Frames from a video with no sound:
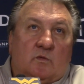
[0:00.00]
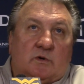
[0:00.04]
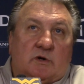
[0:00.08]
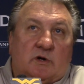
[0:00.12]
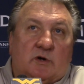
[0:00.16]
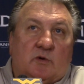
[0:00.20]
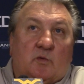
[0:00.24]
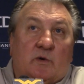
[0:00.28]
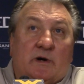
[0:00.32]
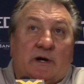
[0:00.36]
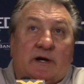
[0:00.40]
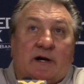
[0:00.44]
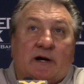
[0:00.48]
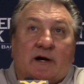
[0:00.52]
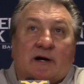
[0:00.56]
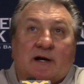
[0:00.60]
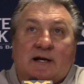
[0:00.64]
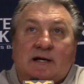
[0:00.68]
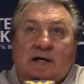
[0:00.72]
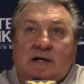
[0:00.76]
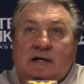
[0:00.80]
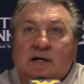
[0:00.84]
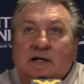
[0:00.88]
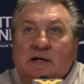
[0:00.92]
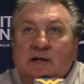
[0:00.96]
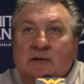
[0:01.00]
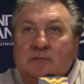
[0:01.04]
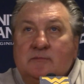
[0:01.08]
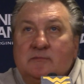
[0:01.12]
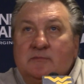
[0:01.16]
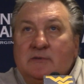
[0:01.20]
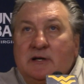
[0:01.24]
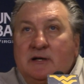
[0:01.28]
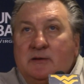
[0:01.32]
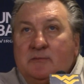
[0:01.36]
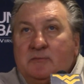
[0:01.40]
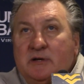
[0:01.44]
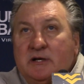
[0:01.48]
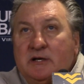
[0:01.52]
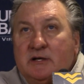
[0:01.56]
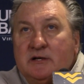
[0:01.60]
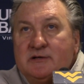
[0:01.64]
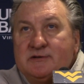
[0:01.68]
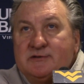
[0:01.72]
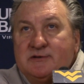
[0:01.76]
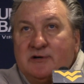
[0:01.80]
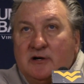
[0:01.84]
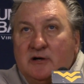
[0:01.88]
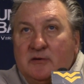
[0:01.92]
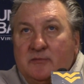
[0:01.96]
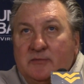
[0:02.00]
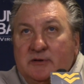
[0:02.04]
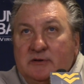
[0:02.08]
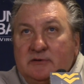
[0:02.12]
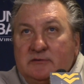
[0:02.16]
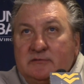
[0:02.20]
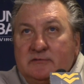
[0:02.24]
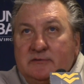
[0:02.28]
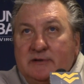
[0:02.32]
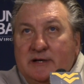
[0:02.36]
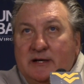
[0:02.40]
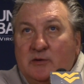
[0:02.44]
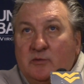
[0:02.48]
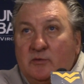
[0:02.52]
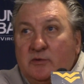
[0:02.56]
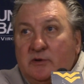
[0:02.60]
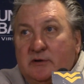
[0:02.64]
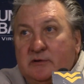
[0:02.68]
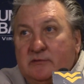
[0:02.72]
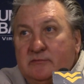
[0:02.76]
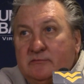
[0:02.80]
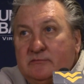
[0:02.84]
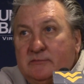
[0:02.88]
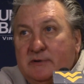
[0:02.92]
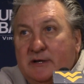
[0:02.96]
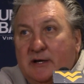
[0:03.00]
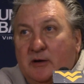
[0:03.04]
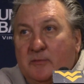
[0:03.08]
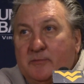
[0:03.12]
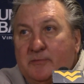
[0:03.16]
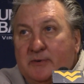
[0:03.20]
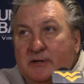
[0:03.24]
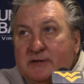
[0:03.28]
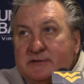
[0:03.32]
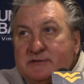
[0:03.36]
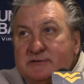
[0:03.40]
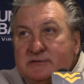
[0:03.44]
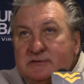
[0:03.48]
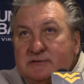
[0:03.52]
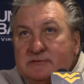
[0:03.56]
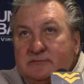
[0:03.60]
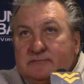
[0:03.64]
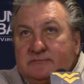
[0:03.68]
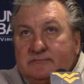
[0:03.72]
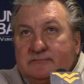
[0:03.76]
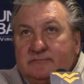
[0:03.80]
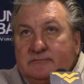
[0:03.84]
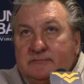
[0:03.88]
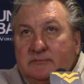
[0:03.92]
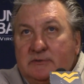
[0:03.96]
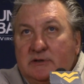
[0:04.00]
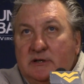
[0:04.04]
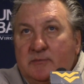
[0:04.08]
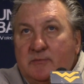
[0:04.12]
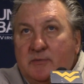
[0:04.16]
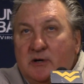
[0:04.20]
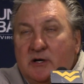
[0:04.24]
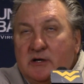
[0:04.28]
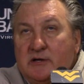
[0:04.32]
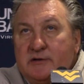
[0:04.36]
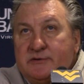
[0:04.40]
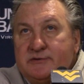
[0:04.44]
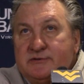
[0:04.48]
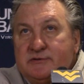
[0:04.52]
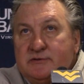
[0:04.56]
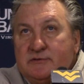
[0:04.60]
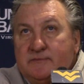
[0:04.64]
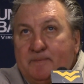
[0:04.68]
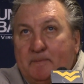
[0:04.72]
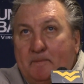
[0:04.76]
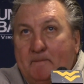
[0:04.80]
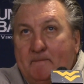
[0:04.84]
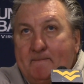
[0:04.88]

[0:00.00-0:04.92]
could win their league and be in a tournament that would help us in March.